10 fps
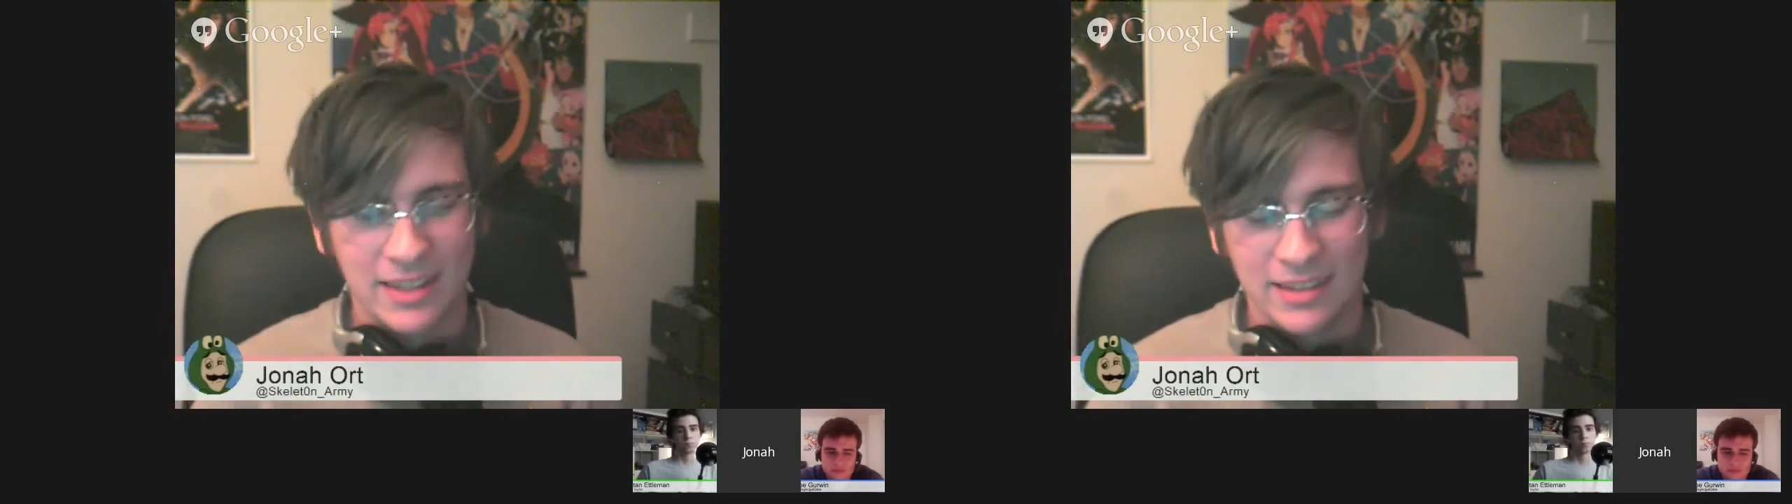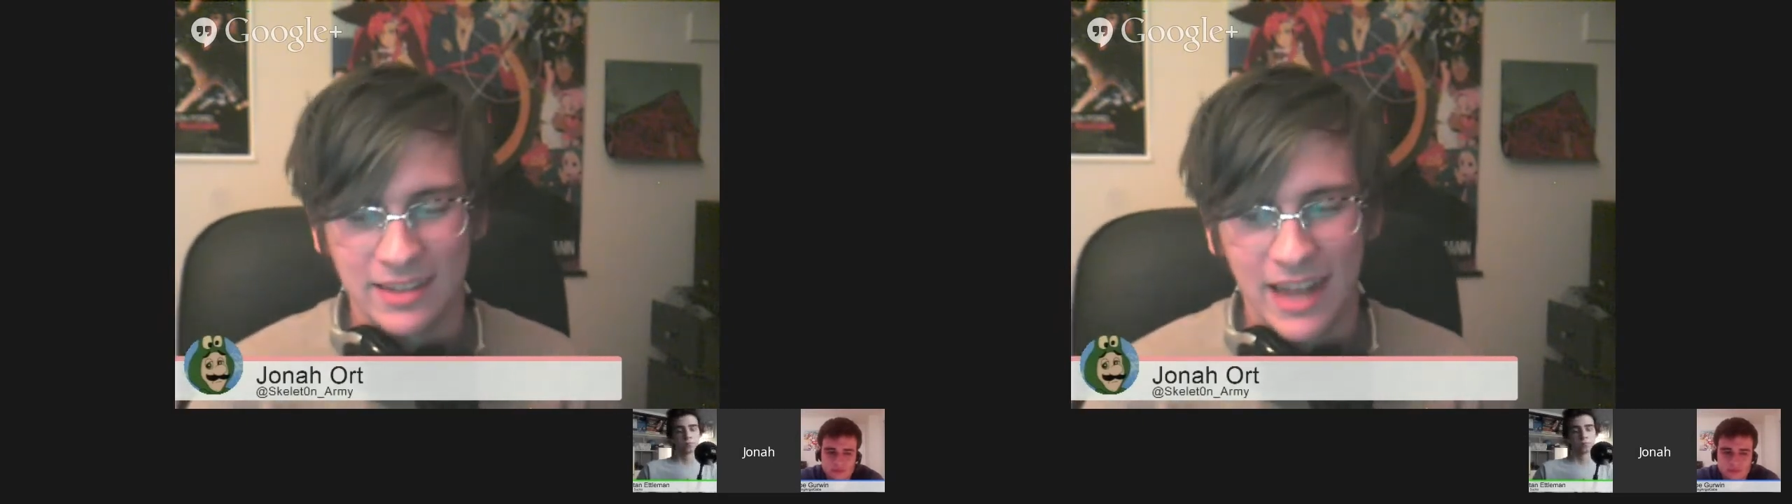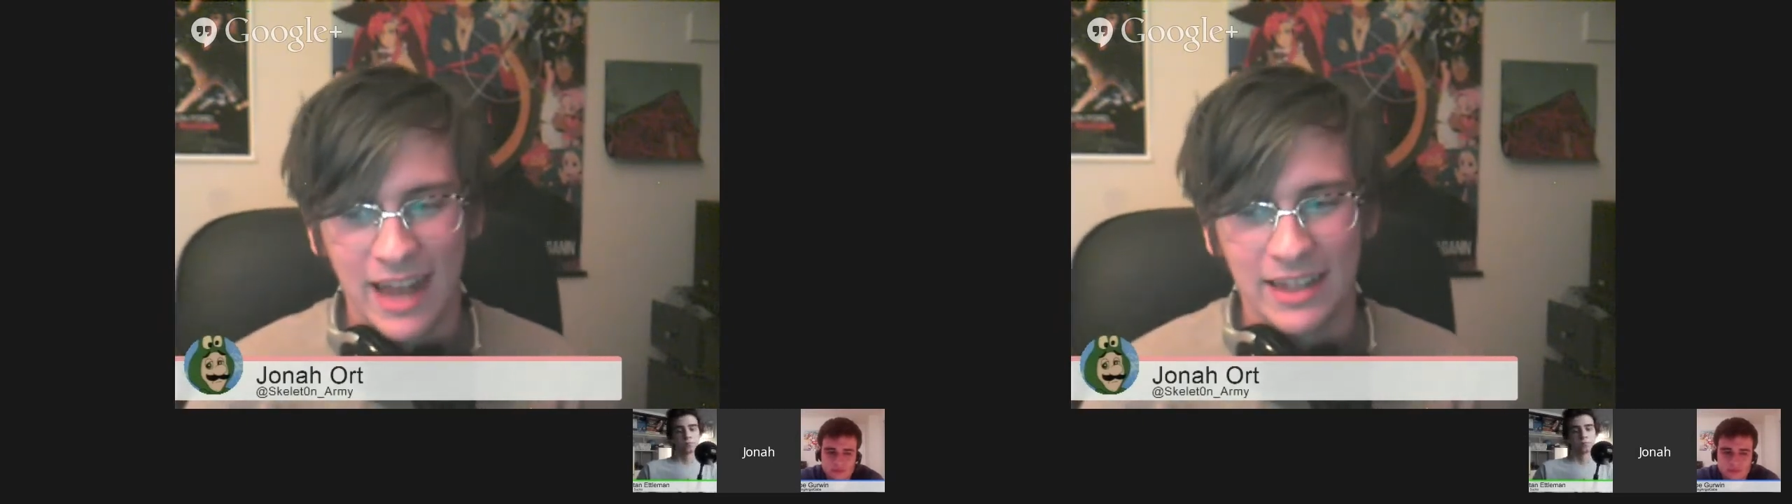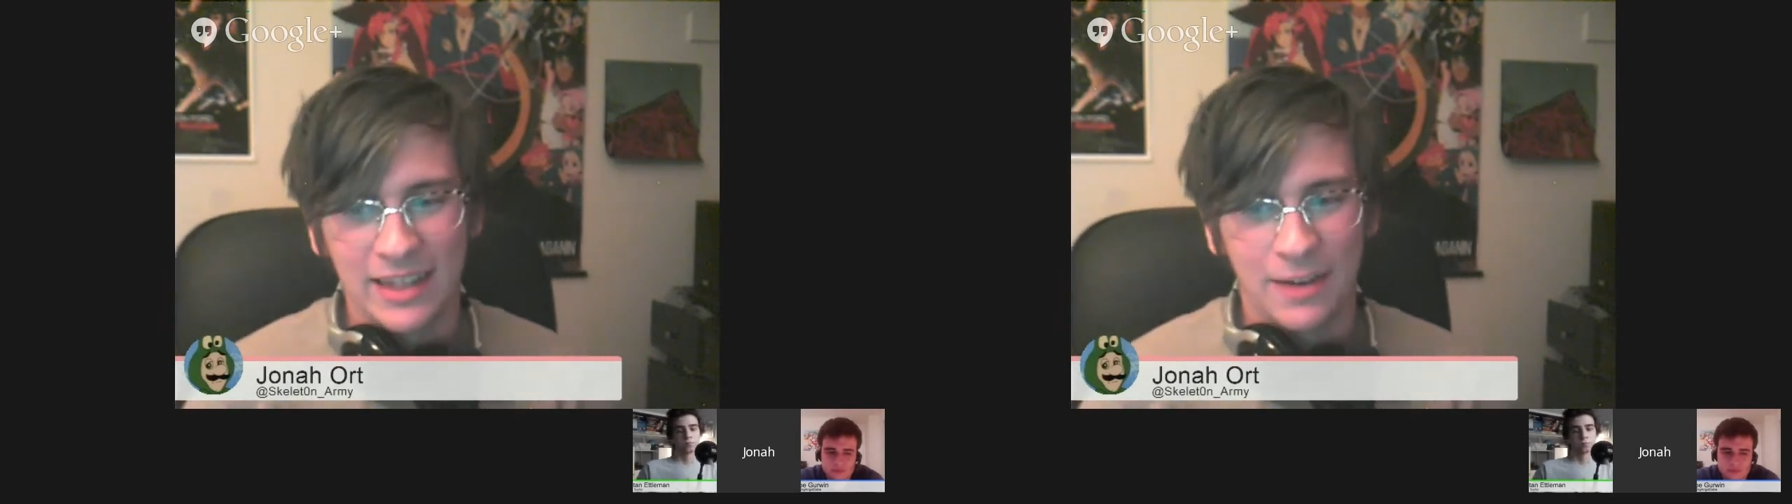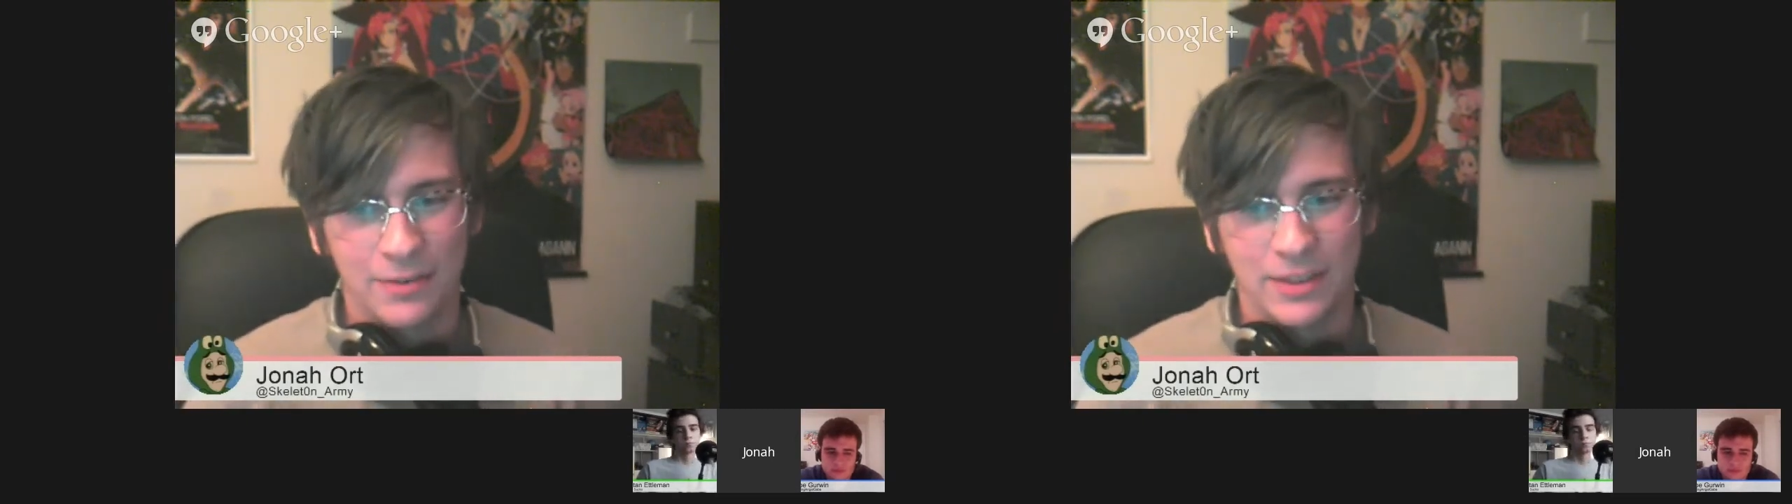and yeah, they
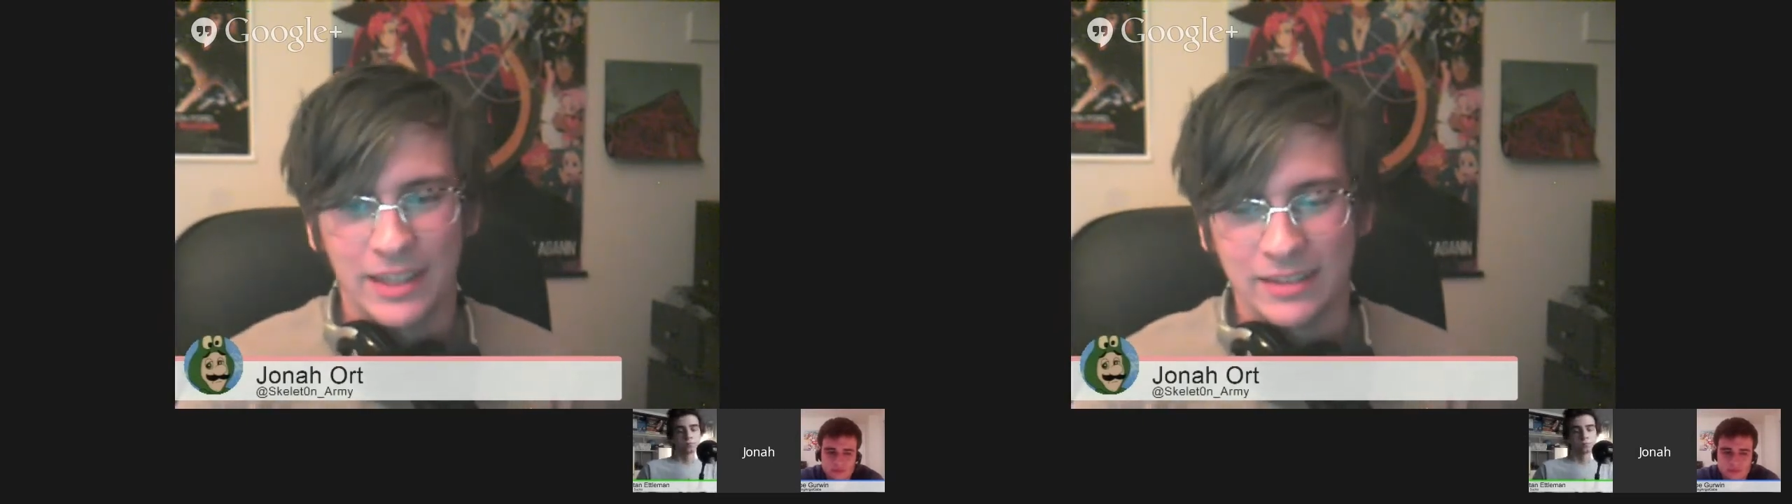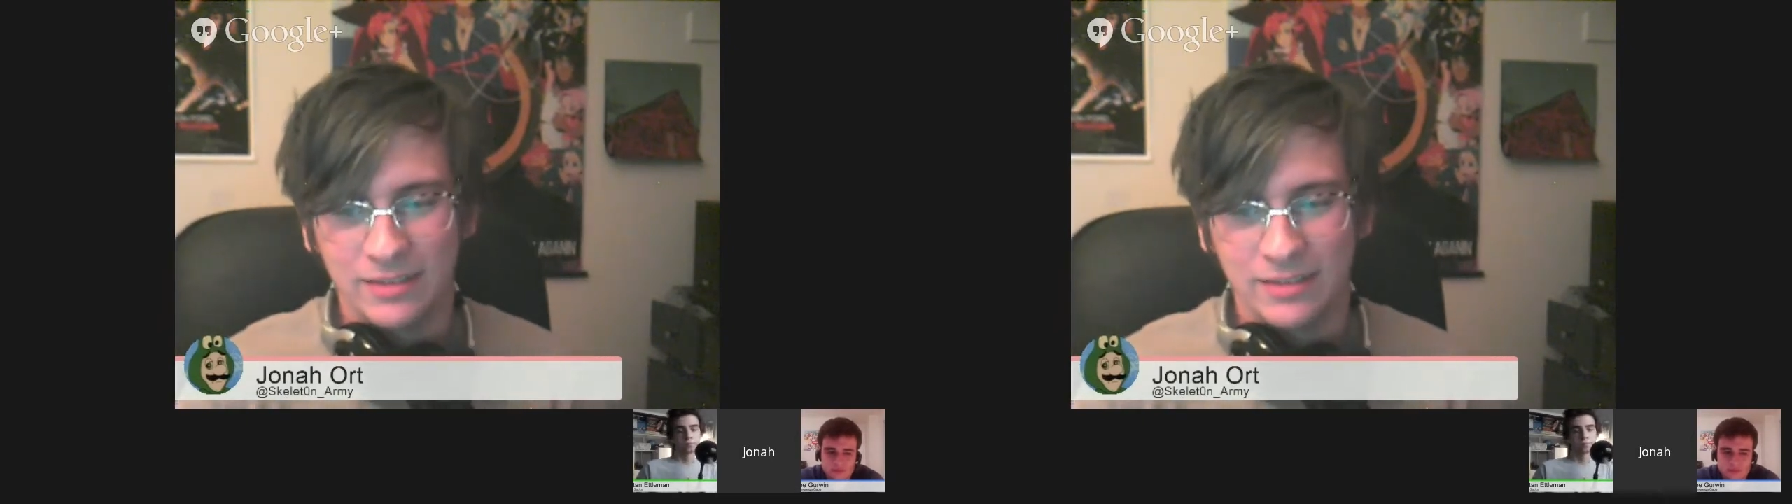definitely